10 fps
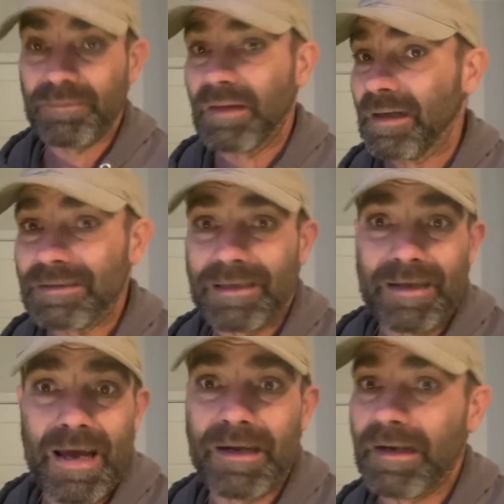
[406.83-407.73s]
like I said,
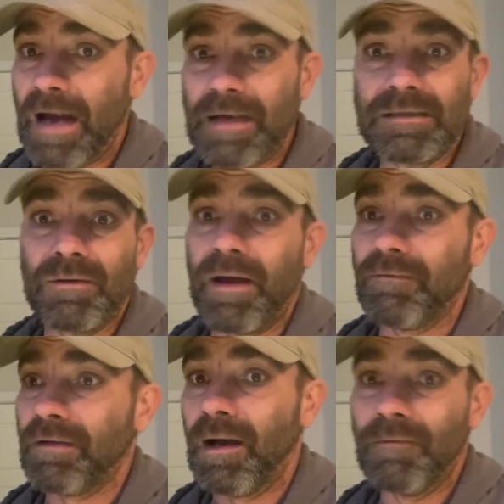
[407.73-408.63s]
editing, I just don't
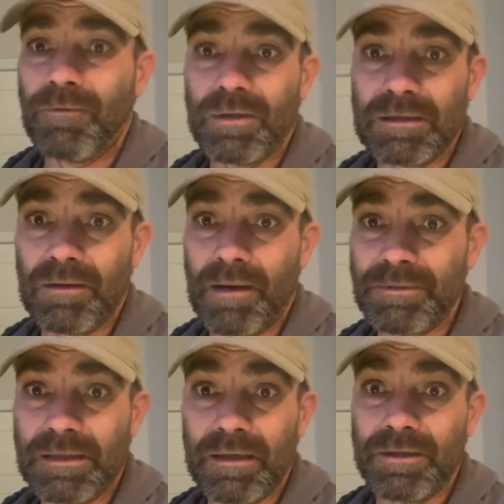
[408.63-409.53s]
have time for it. So I'm
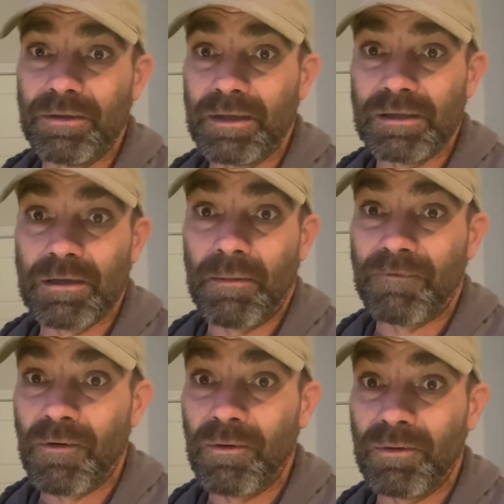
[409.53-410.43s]
just going to do things on my
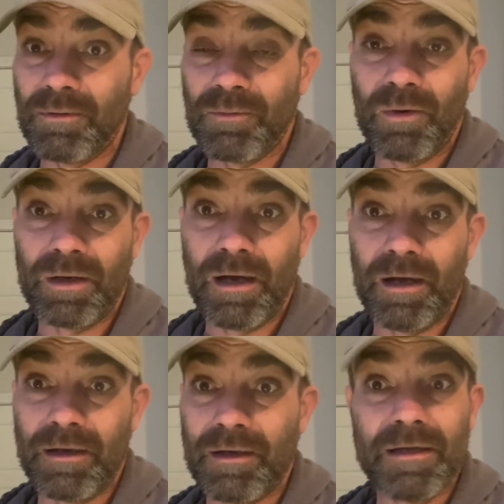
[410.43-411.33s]
phone, one
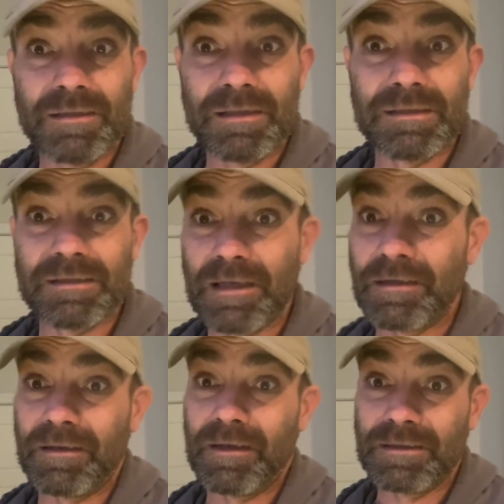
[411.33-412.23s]
cut, and just send
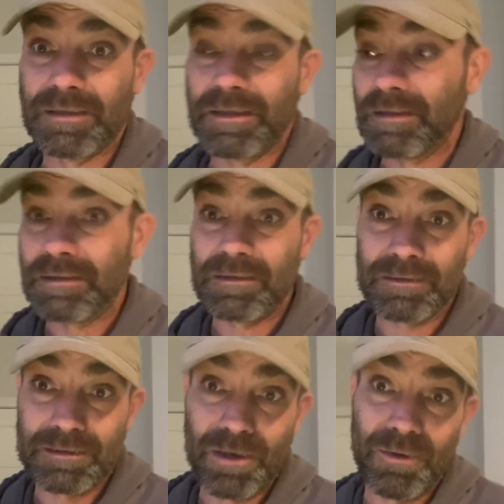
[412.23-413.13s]
it as it is.
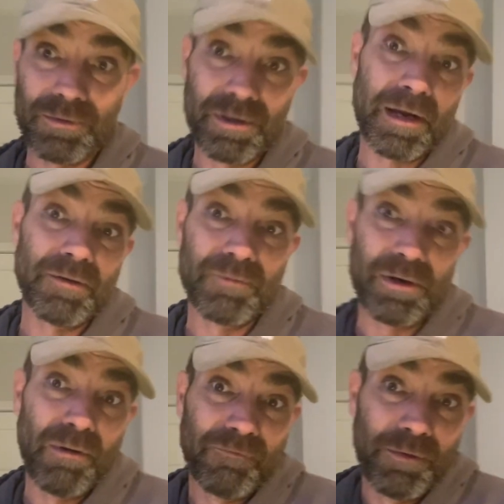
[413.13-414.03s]
So you're getting
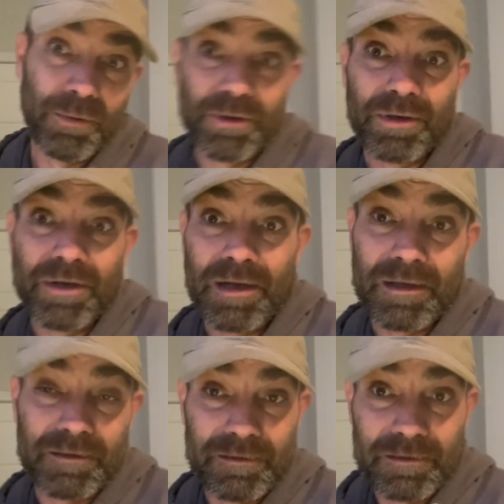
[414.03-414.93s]
real
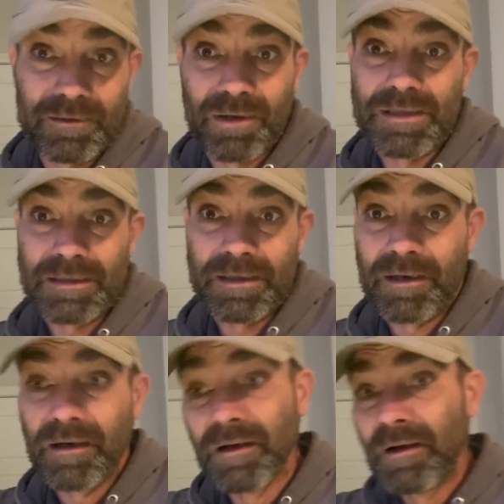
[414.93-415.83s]
unfiltered crazy
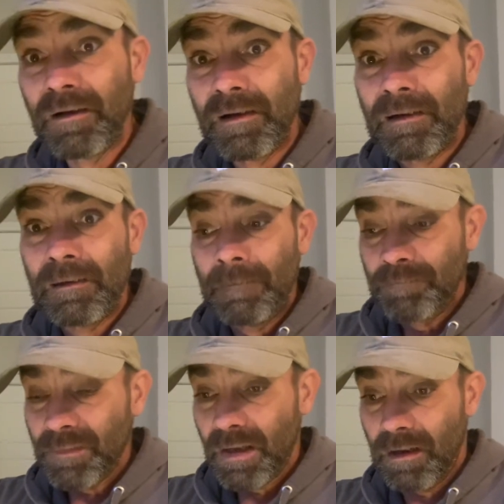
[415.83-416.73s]
here.
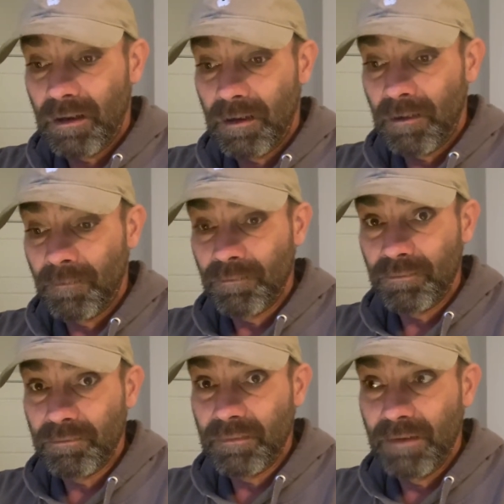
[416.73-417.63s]

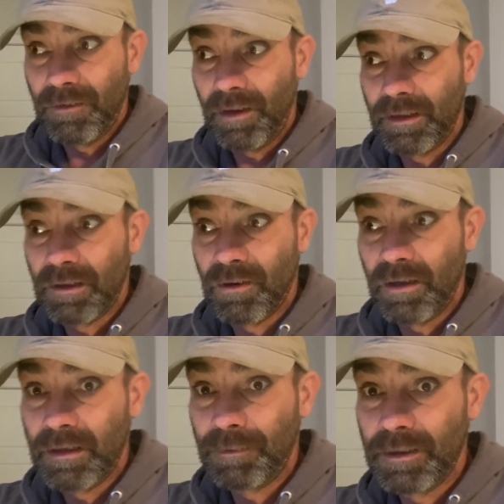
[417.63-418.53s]
If you like the
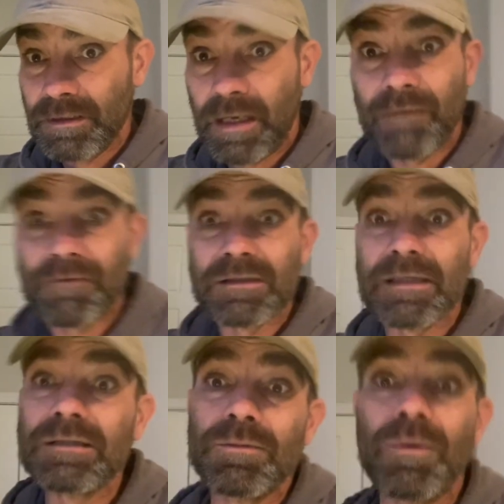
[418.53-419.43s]
content, please like. If there's
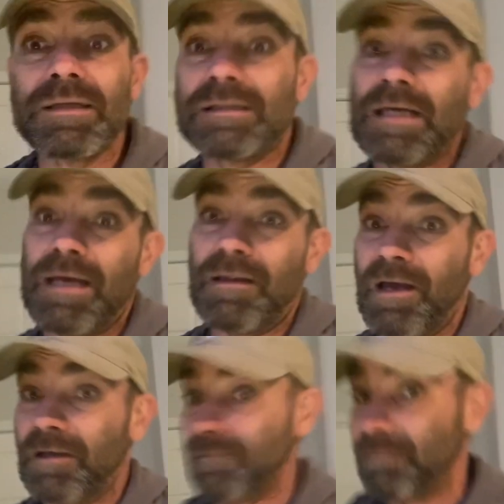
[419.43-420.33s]
things you want to see, like